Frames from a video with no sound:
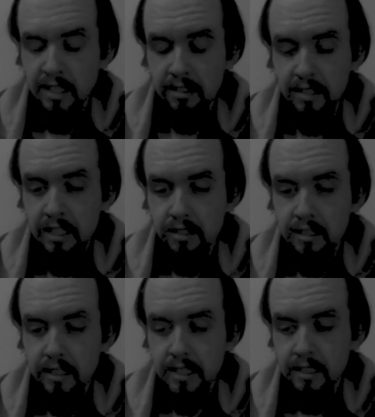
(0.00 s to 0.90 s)
it's a
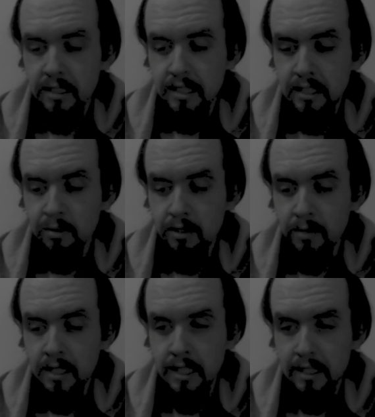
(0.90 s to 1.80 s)
lingering thought that stays
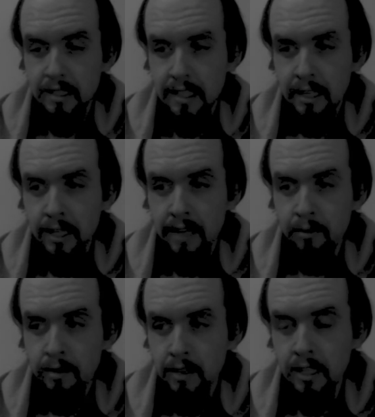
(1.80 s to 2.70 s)
with me, and now I
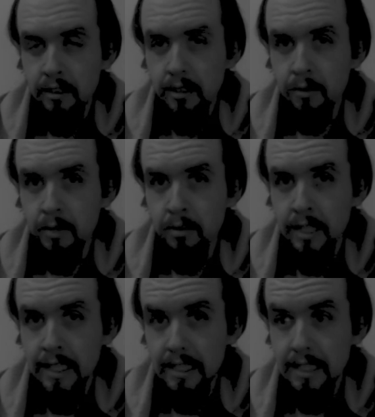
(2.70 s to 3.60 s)
have to be very clear with
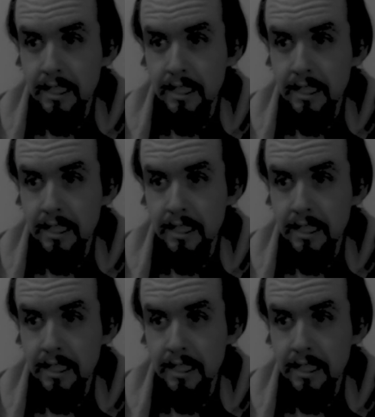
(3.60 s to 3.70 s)
people, like,